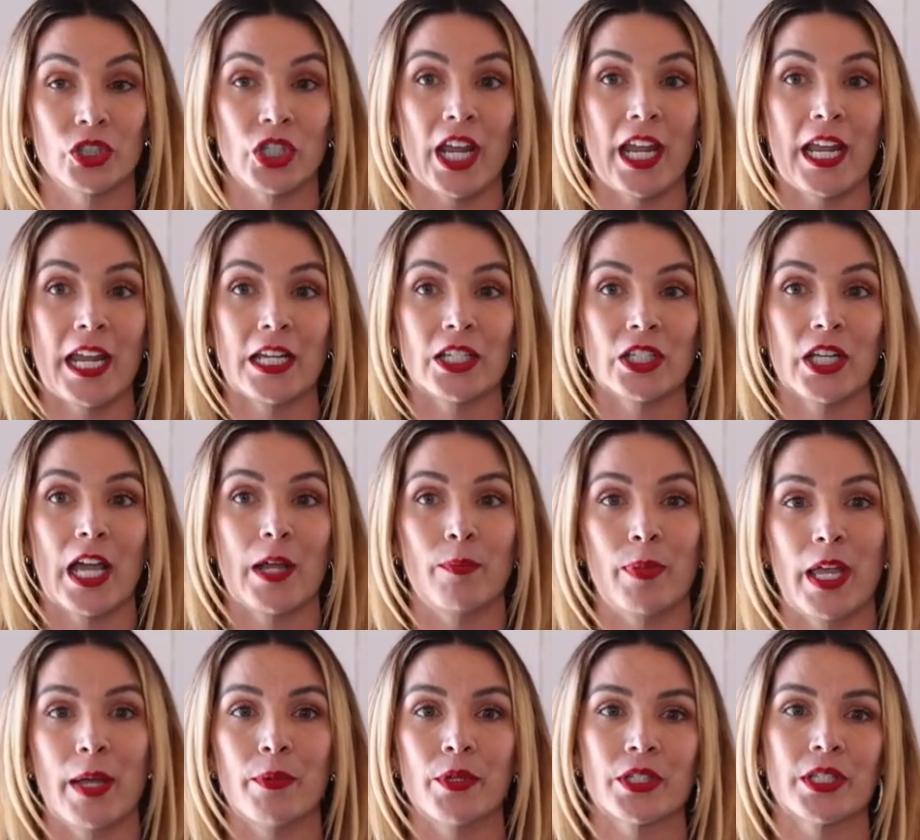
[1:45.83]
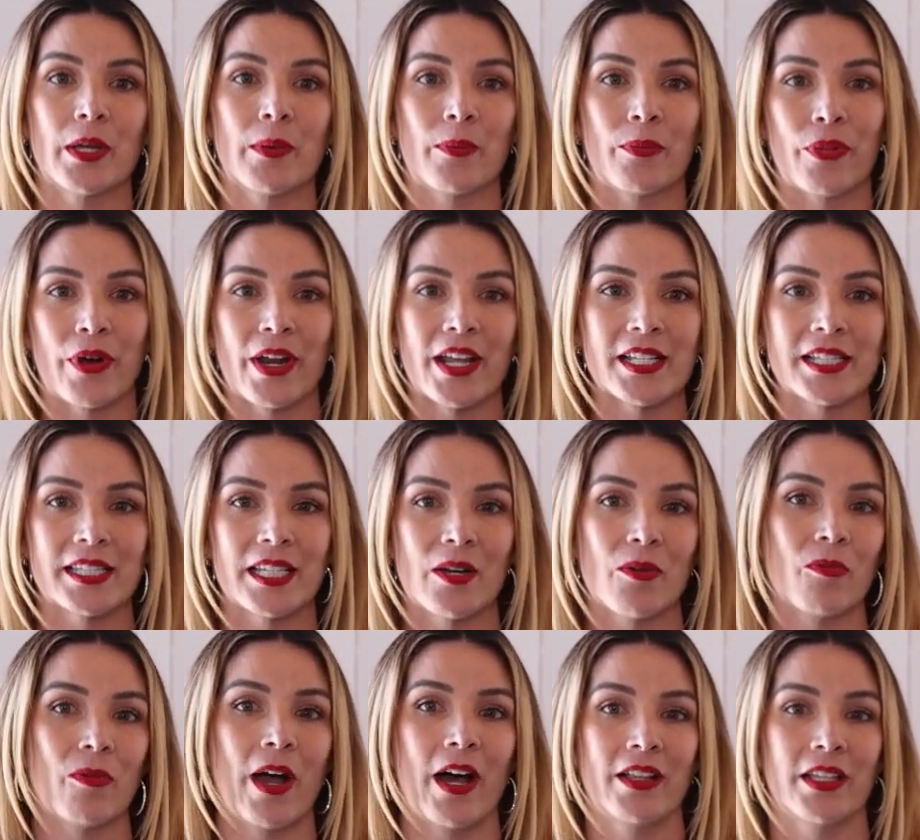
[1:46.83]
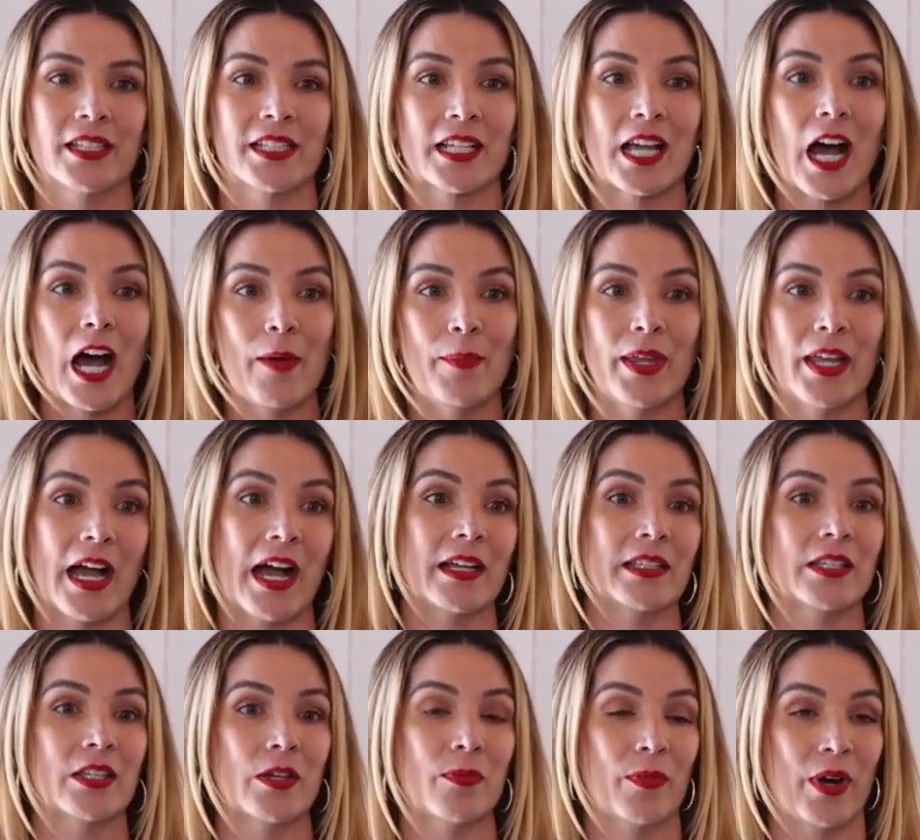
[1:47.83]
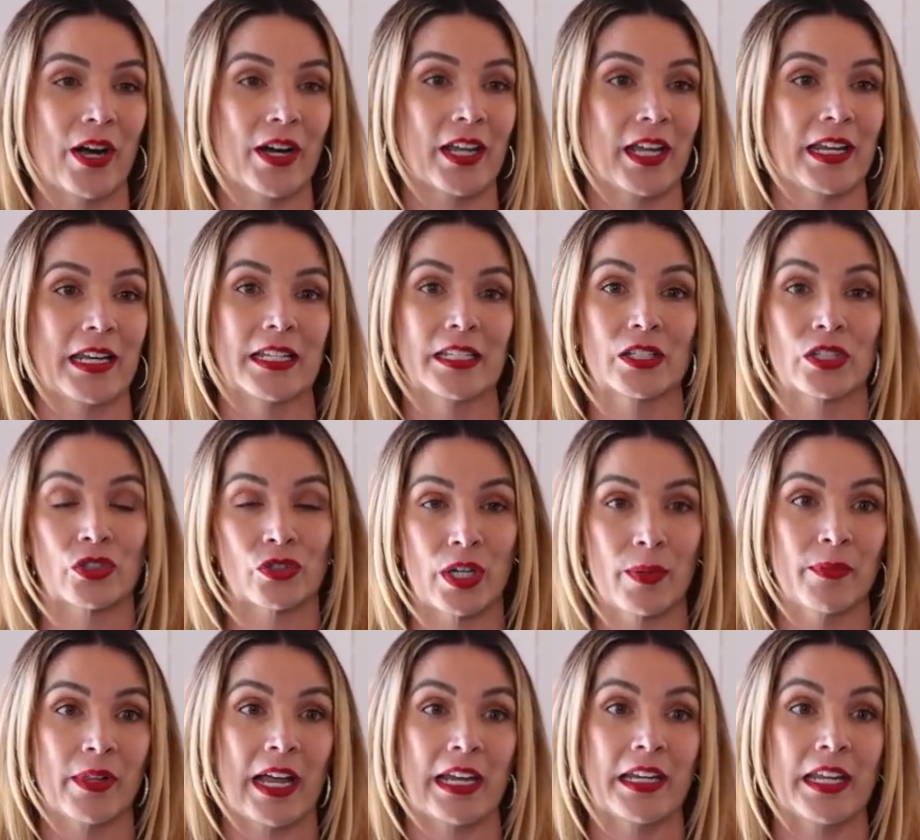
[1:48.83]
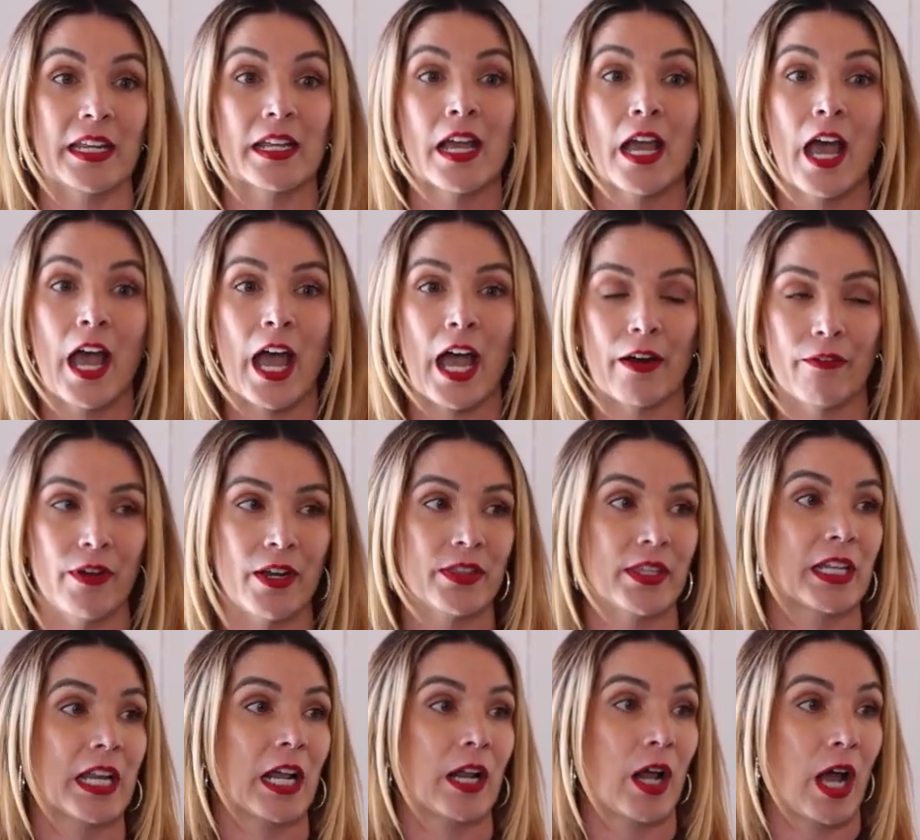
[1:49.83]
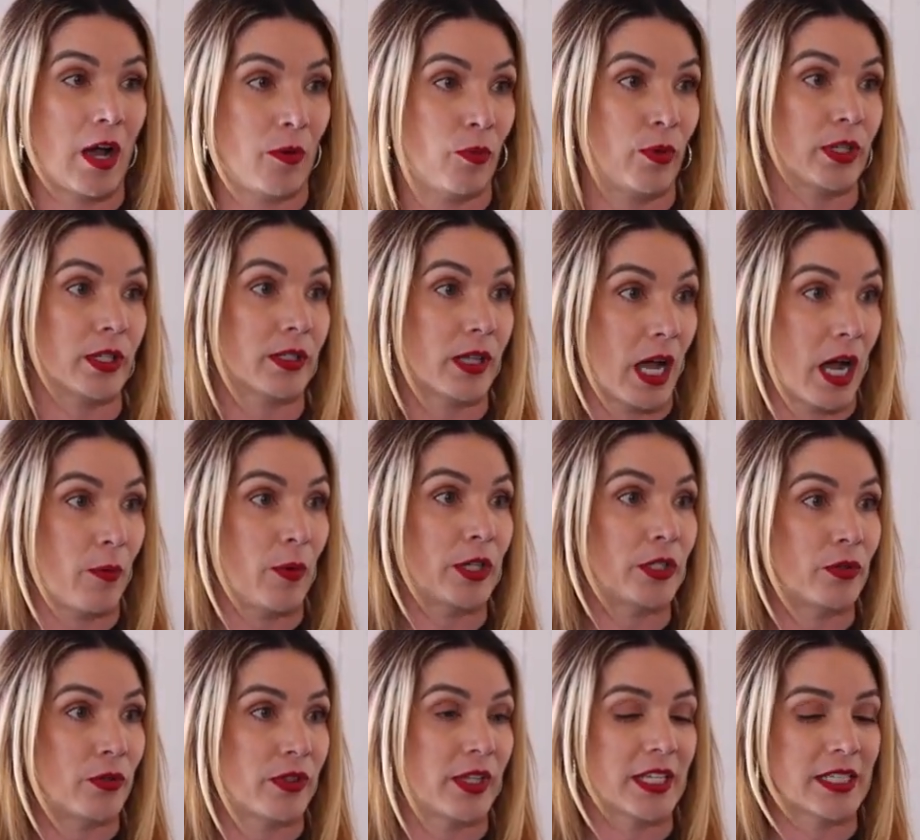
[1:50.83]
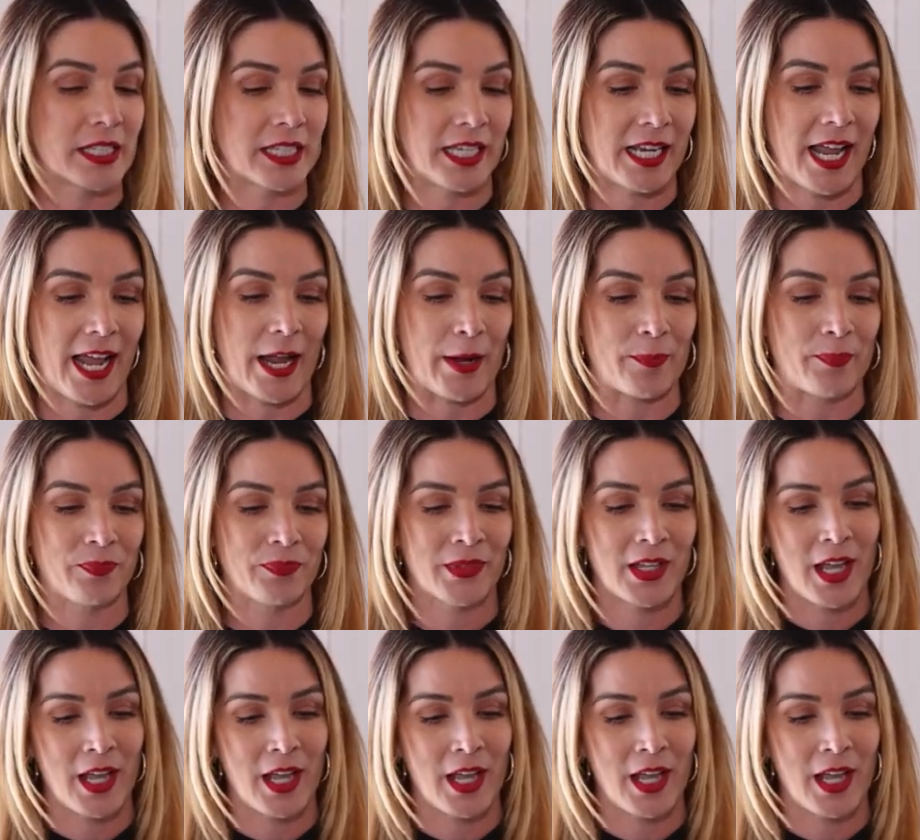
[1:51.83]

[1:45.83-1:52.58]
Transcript: change and be able to embrace it while it's coming onto the market and streamlining everything how we, how we do things today.